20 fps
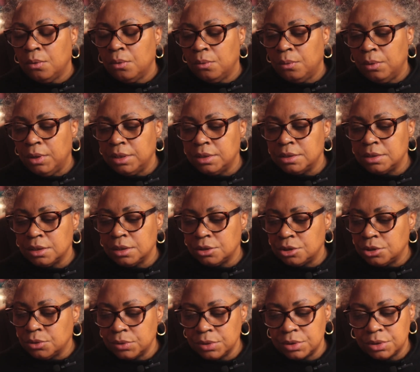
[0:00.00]
was a
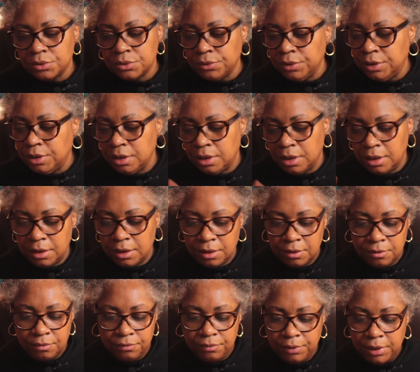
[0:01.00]
short story that
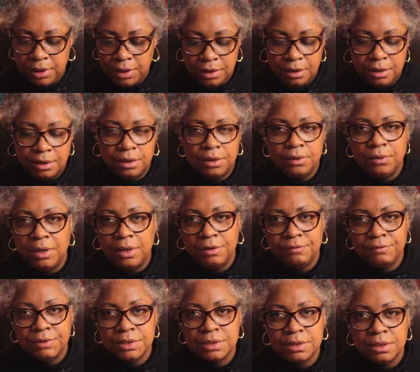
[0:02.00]
I read,
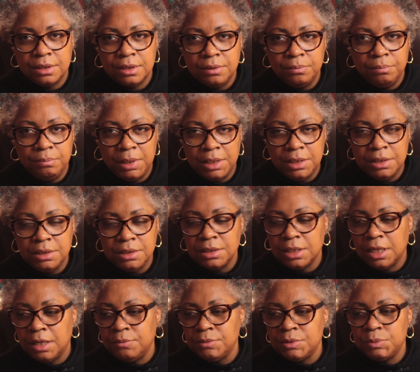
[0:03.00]
obviously many
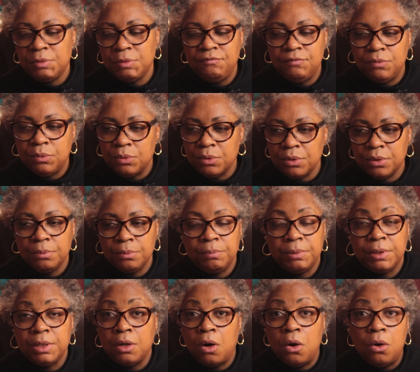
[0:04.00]
times before,
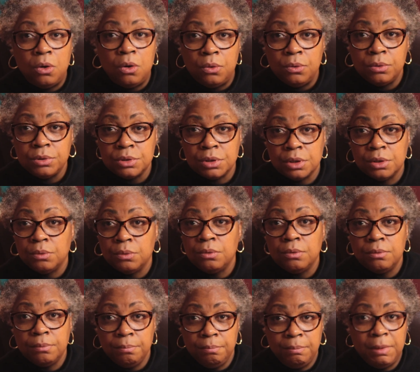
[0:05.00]
but
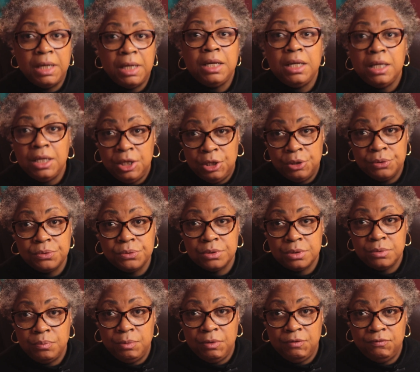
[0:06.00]
also many
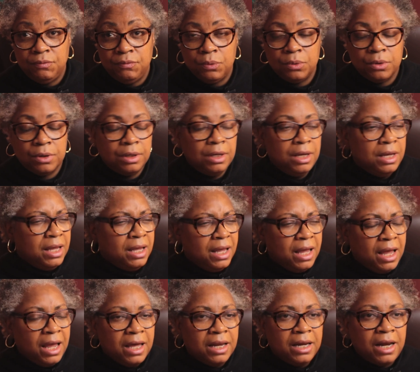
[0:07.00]
years before.
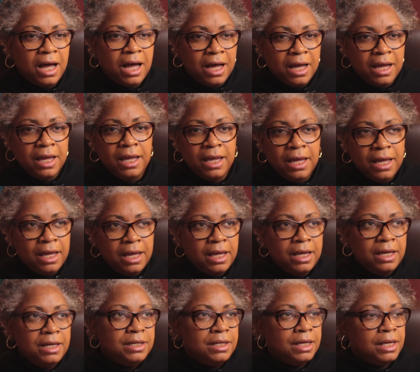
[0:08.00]
And I
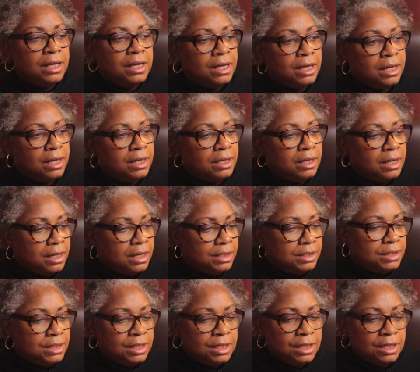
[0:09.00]
had an
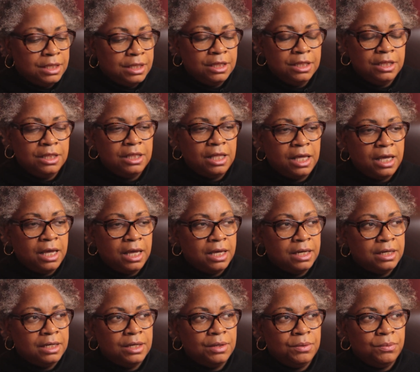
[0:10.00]
idea
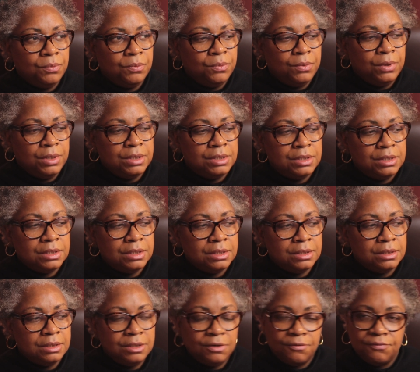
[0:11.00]
that it
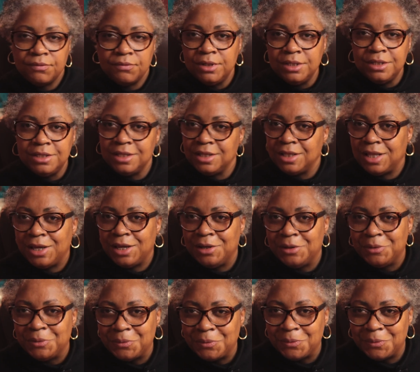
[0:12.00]
was different
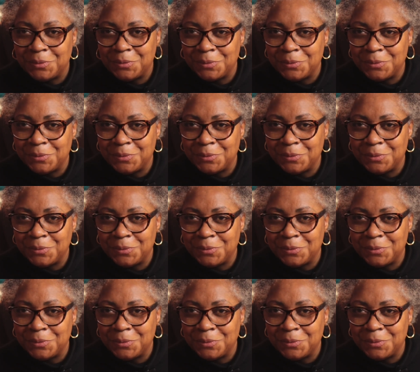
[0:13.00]
than